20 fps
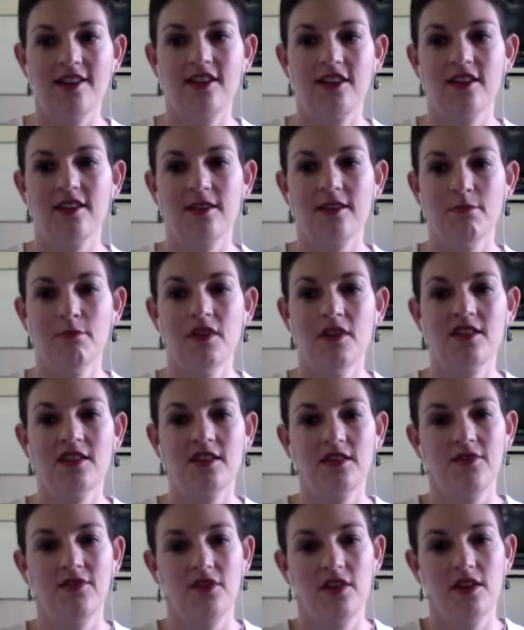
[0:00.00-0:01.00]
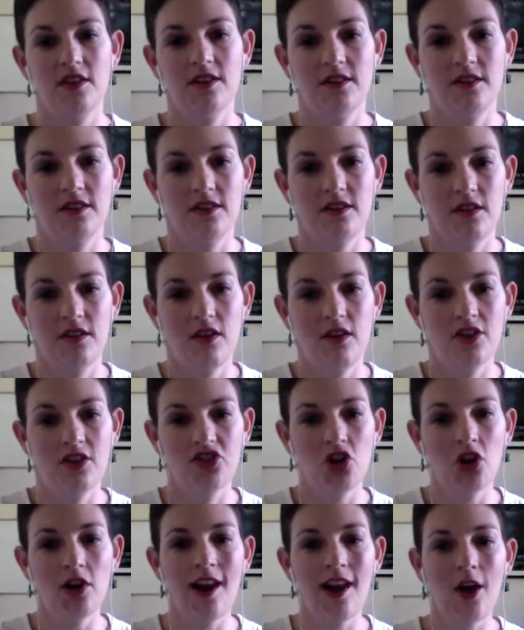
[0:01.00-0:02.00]
dismissiveness, it's
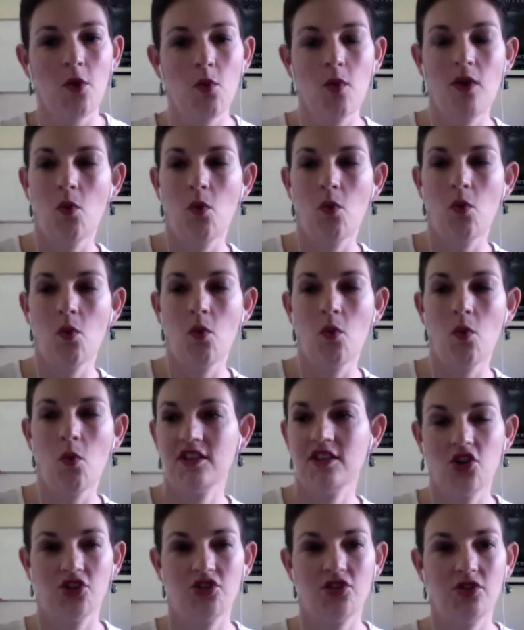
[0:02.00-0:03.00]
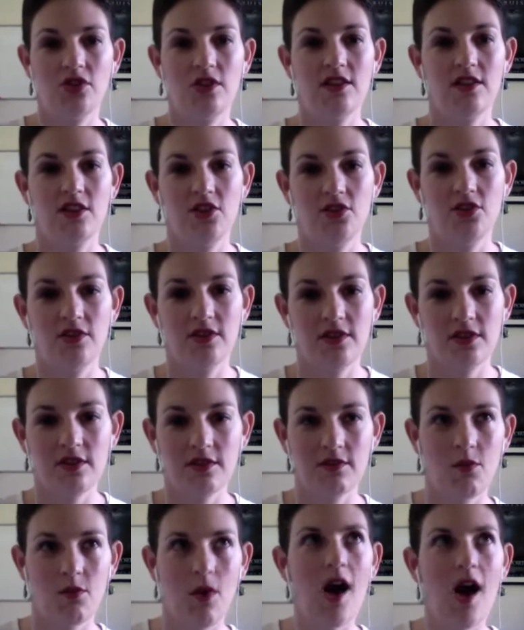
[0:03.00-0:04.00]
not like we're wanting not to eat
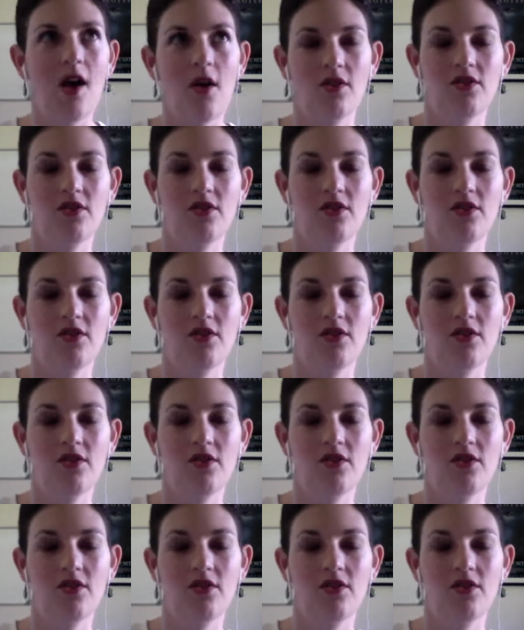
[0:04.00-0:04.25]
gluten. Wow, you